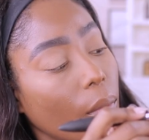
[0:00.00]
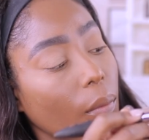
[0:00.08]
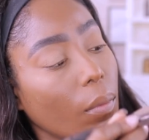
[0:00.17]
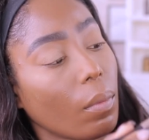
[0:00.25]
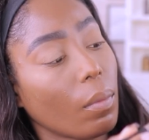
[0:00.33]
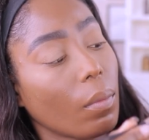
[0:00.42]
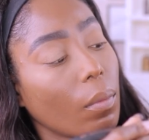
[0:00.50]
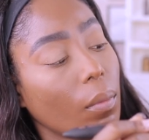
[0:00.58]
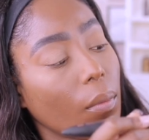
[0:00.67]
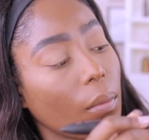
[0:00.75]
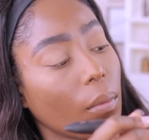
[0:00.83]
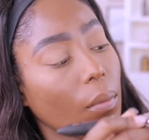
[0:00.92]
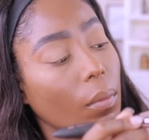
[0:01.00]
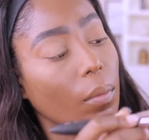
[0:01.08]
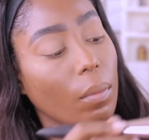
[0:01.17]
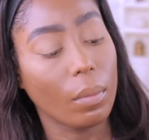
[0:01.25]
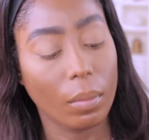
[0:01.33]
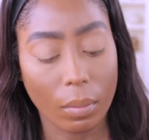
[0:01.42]

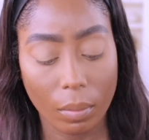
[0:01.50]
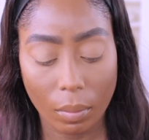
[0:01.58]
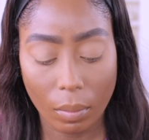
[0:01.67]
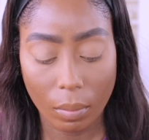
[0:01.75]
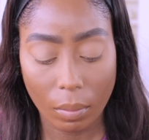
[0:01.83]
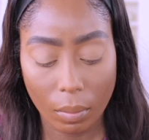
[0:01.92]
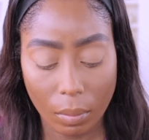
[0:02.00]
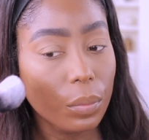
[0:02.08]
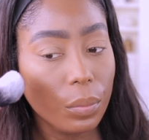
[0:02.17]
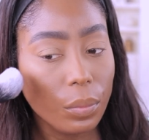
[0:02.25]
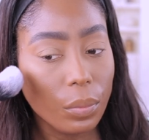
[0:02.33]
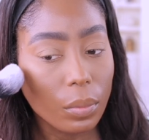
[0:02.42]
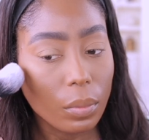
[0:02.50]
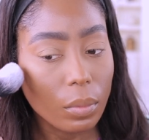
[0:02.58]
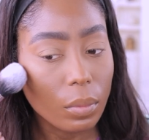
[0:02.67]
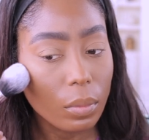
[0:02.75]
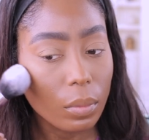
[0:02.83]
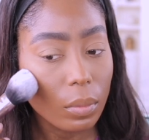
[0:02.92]

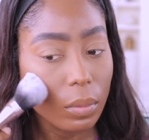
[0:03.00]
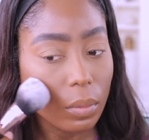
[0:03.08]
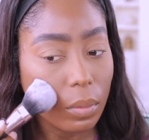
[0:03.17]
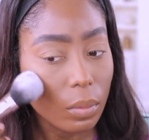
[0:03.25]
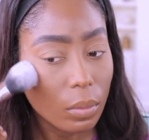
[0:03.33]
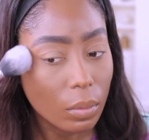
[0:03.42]
No one is speaking in this clip.